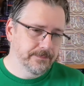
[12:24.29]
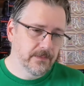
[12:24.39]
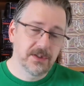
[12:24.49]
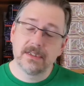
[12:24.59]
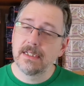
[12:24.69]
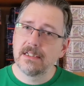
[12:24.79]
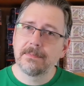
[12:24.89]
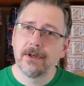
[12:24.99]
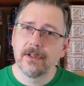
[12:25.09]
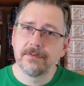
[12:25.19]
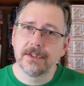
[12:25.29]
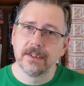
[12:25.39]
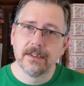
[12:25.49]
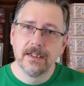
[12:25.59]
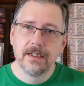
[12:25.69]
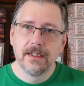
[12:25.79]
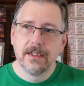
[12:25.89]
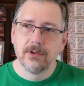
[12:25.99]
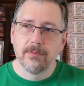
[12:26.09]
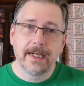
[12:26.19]
Still not smart enough to
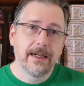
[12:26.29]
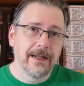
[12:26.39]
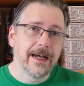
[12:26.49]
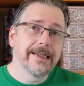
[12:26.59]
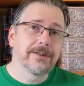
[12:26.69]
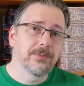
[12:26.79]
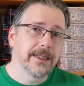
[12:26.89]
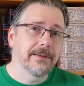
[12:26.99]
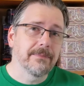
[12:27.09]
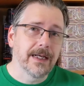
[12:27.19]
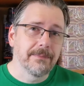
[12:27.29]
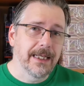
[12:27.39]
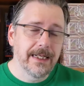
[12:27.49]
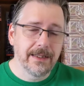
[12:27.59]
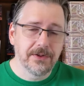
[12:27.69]
recognize when I'm hitting